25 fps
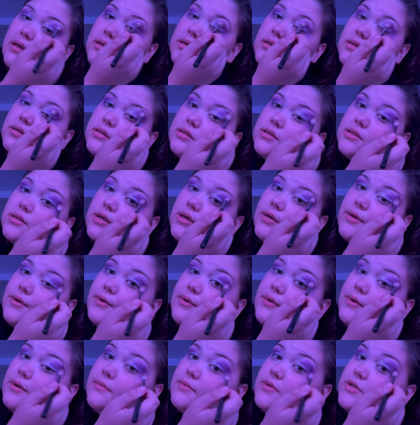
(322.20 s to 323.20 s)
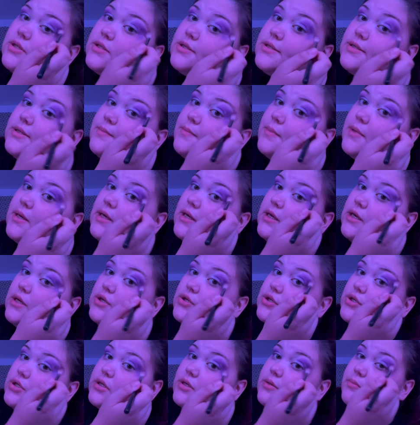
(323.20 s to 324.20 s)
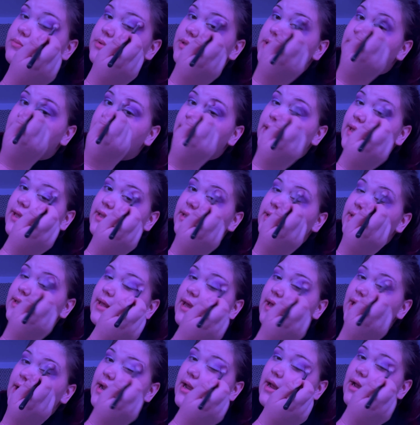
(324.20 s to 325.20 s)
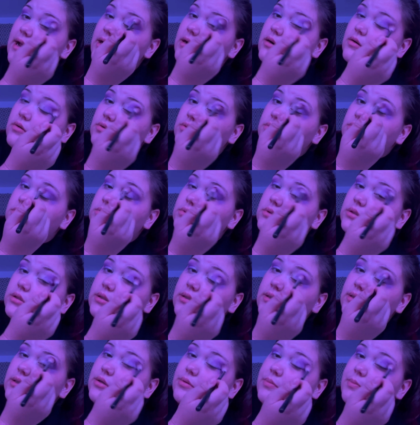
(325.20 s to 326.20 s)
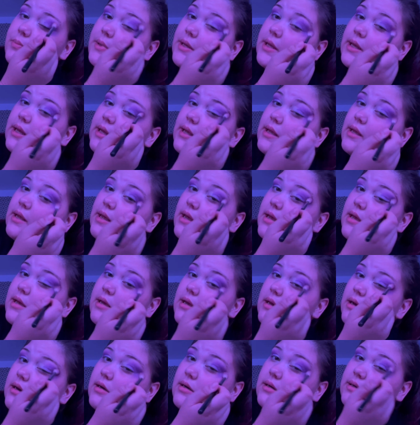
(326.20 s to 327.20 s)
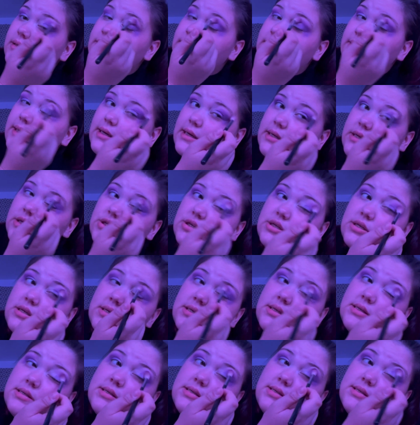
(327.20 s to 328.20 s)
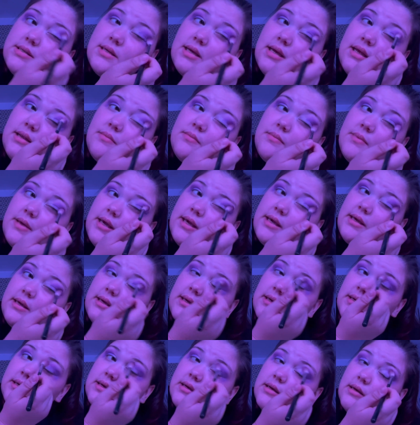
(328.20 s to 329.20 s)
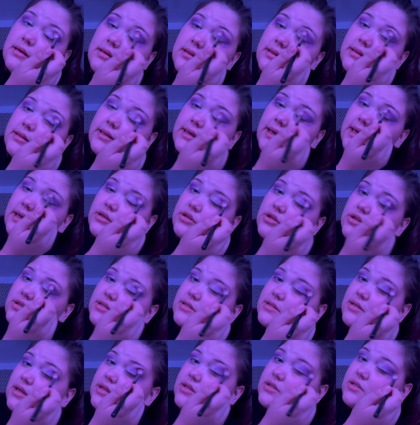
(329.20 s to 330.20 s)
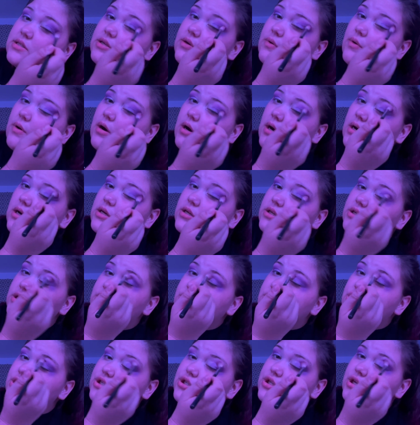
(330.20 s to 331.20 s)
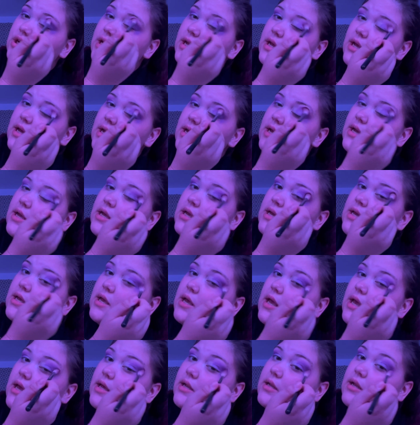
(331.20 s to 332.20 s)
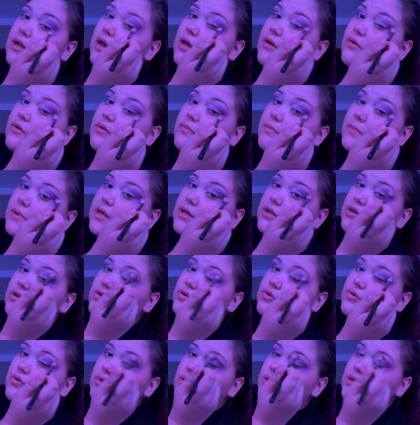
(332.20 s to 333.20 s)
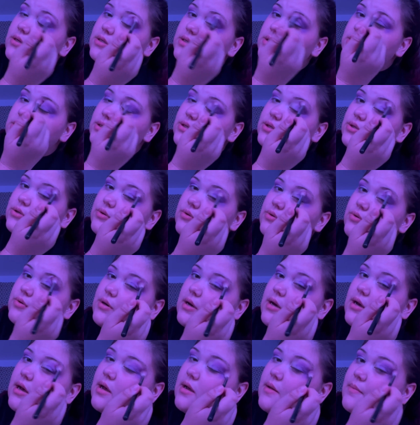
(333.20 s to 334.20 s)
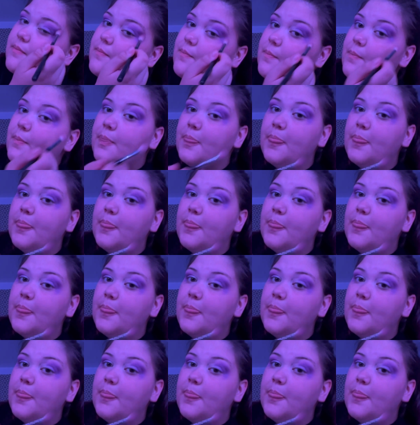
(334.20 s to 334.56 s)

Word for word: So I'm just making sure to blend that out a little bit on the edges and make the edges not so harsh. And I will make sure to um,